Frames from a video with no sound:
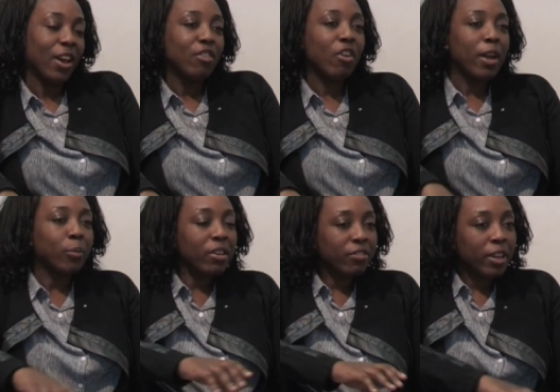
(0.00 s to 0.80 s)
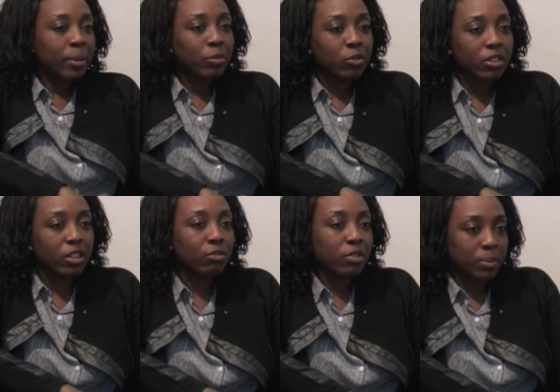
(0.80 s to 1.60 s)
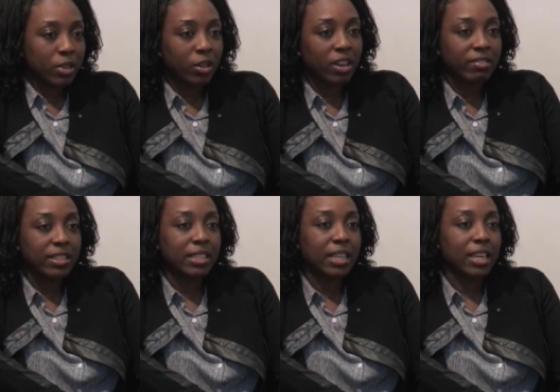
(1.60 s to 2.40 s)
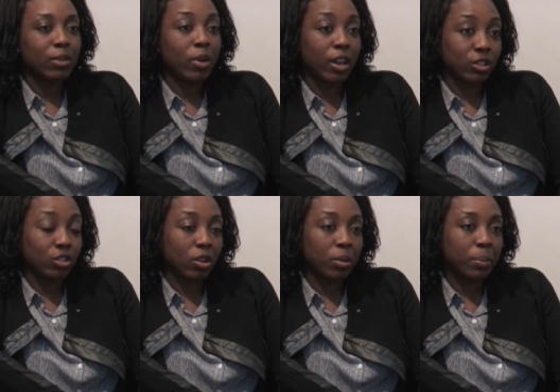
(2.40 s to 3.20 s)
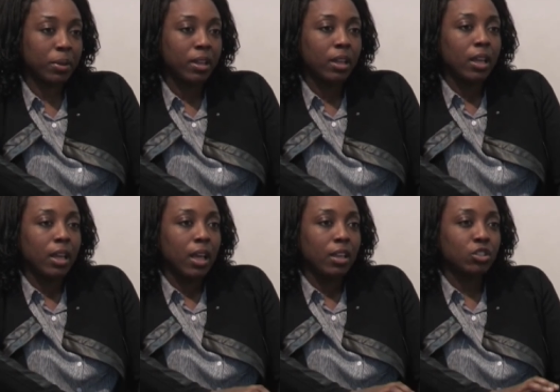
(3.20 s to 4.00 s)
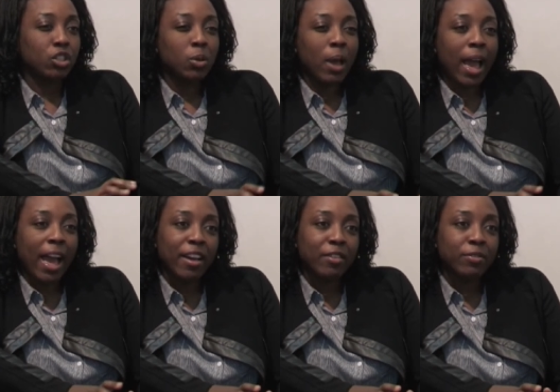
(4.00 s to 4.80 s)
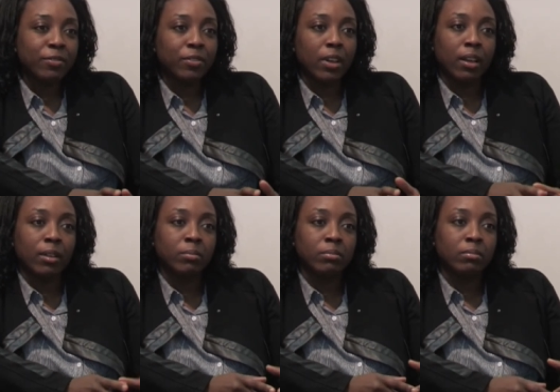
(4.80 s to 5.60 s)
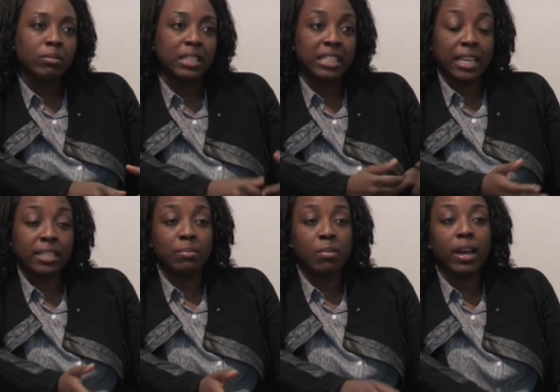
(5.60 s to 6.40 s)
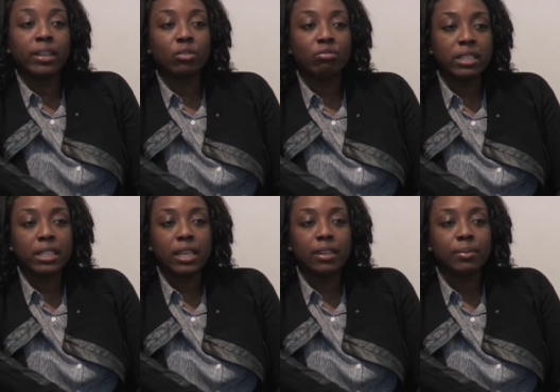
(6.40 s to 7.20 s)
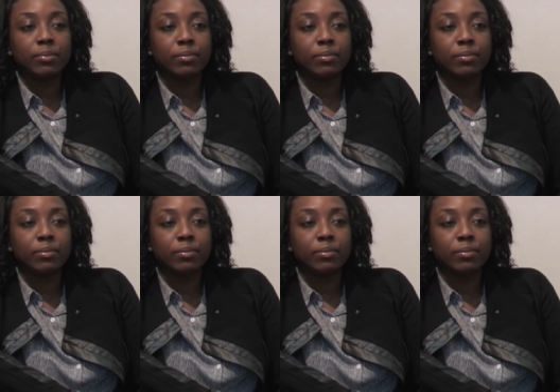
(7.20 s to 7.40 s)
Right, with the cryptocurrency workshop, do you have a date in mind already?